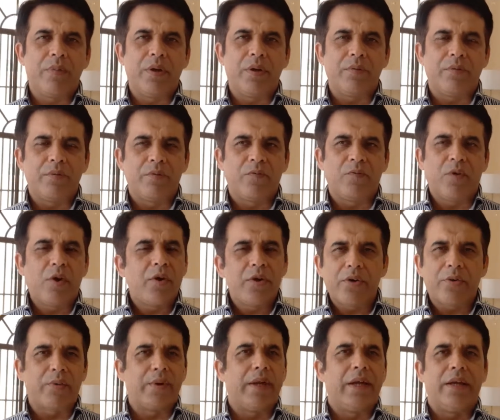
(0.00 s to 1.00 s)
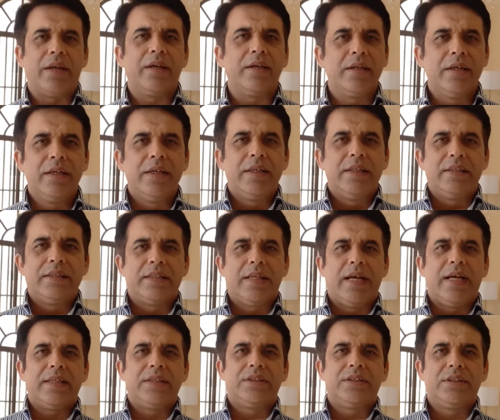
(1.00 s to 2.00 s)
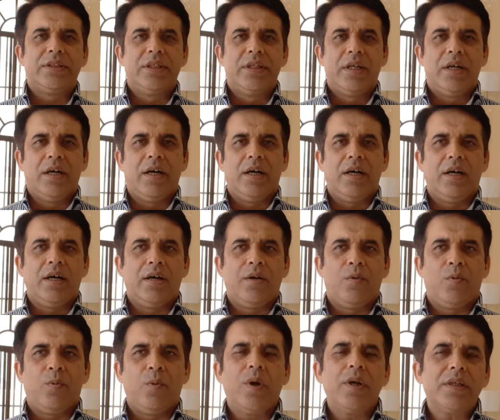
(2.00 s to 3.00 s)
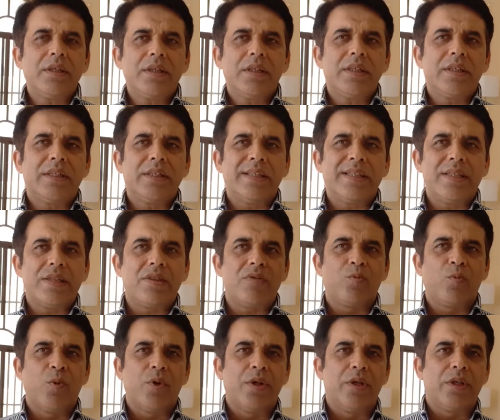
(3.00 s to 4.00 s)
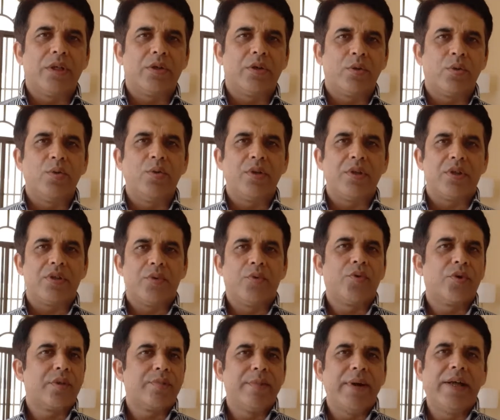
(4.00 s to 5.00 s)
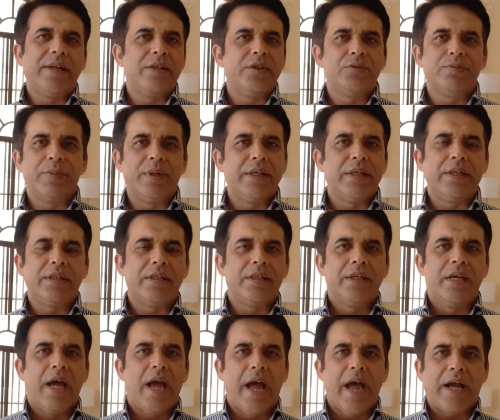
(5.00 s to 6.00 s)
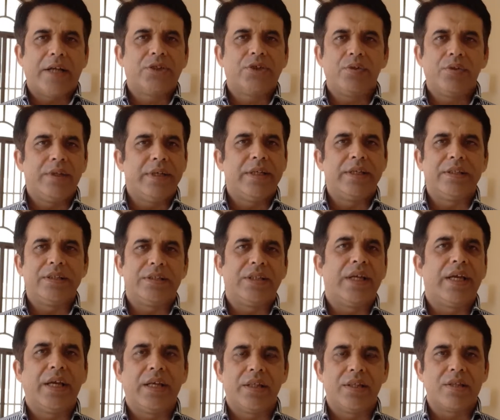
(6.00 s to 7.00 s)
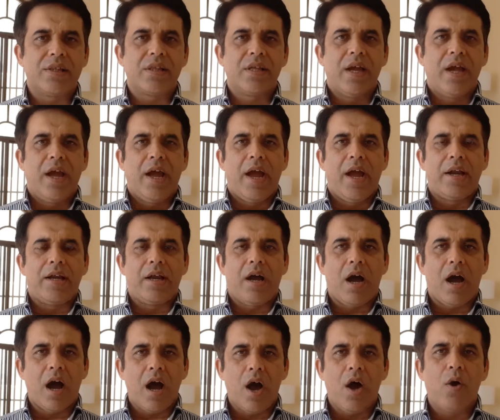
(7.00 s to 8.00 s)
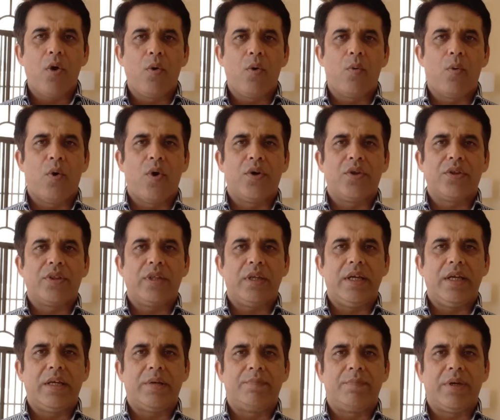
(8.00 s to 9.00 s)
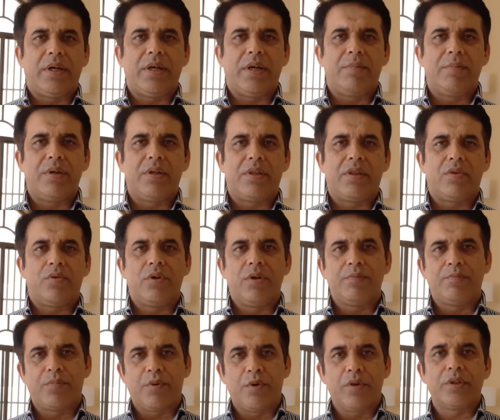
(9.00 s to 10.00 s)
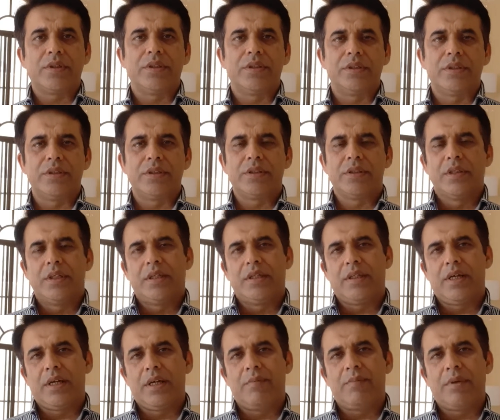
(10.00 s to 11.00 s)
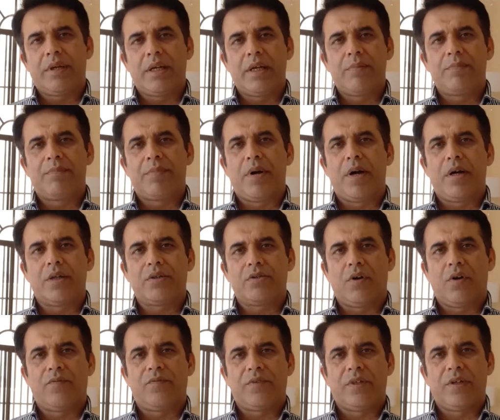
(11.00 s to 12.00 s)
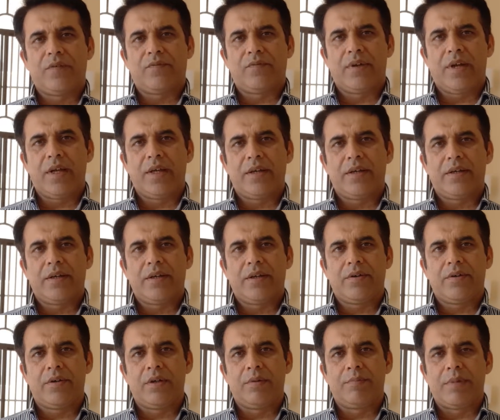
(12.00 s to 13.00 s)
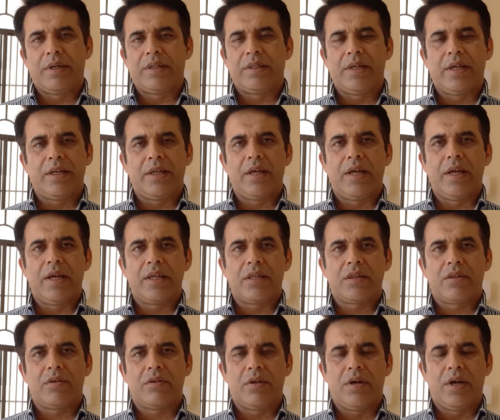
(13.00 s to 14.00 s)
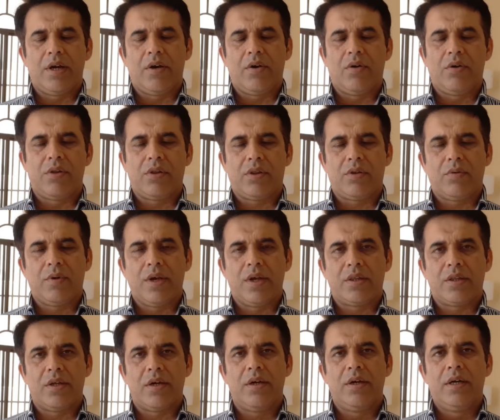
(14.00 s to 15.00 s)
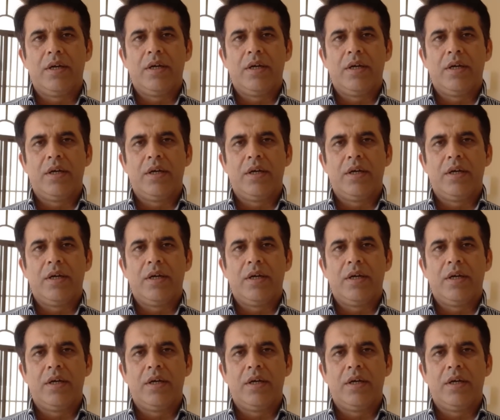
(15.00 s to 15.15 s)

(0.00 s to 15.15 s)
wondering that what this word crew resource management actually entails, and how was it becoming so important that it became part of their flying curriculum, and then also as a